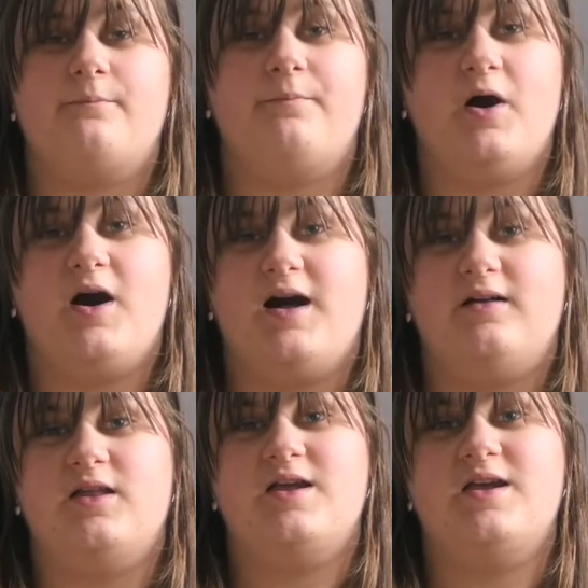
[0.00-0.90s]
But
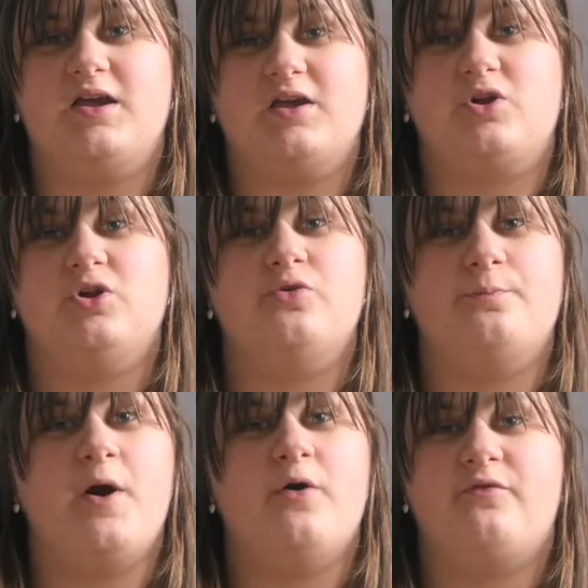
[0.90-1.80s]
I'll include
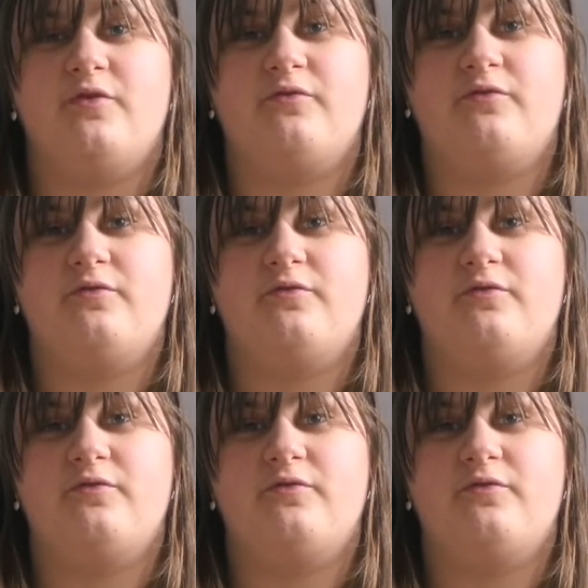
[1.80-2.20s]
both of